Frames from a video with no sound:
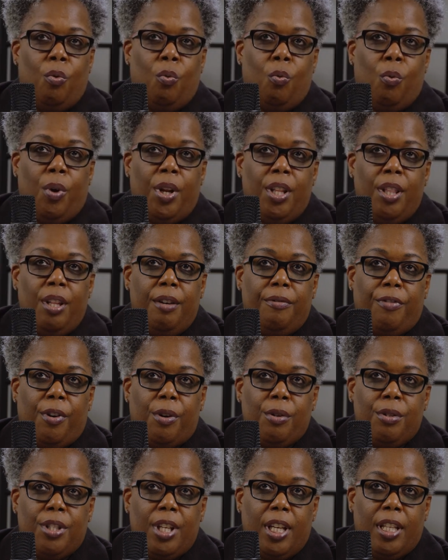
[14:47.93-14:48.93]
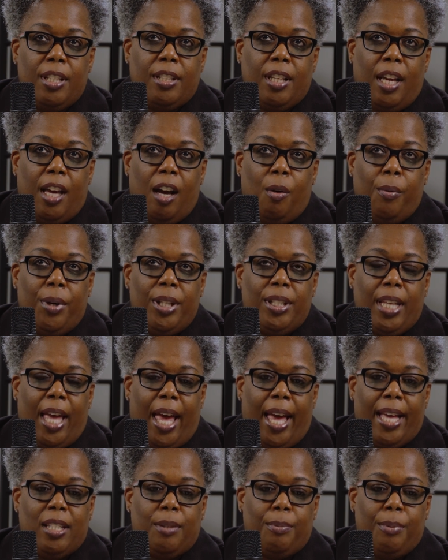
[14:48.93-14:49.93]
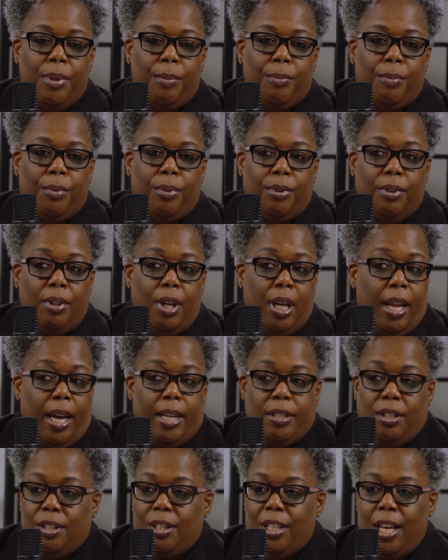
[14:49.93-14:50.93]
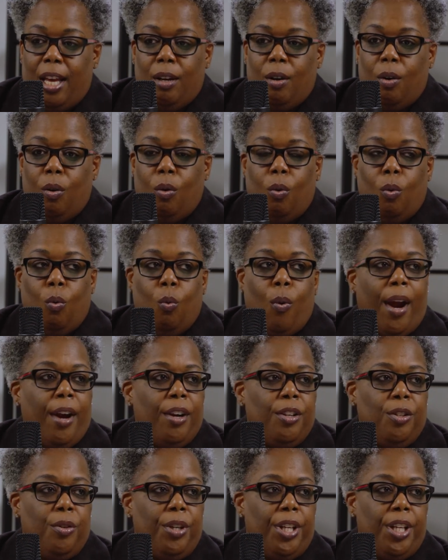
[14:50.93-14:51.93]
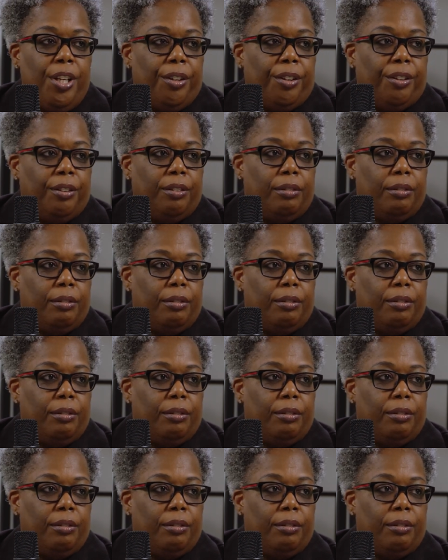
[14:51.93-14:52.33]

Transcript: One of the first things I always ask people, and why are you here?